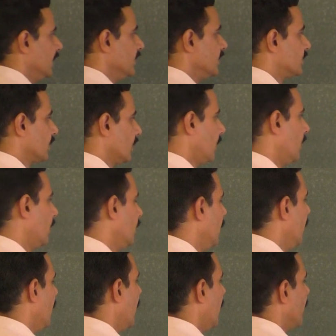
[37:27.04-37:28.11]

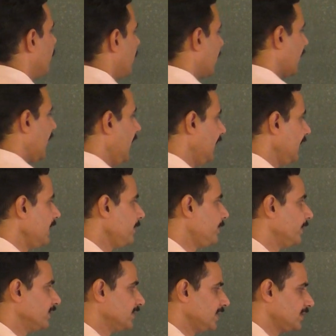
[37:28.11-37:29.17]
So for any
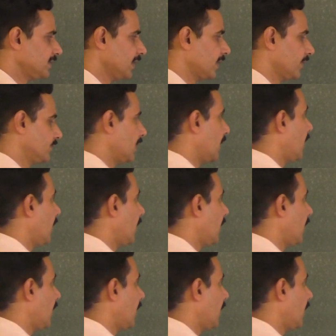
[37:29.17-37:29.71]
position of the